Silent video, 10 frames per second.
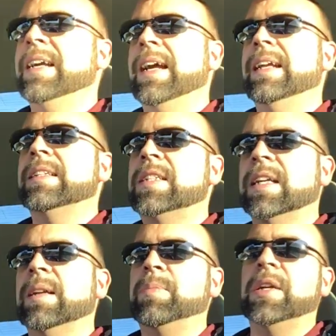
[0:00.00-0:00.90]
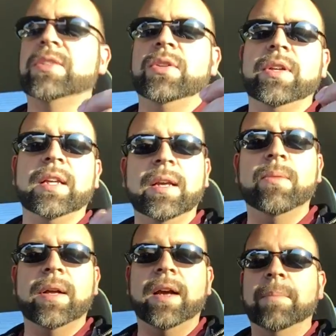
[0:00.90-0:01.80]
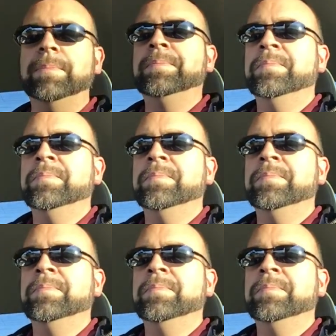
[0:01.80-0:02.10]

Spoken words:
and stick it up there so you can get one up.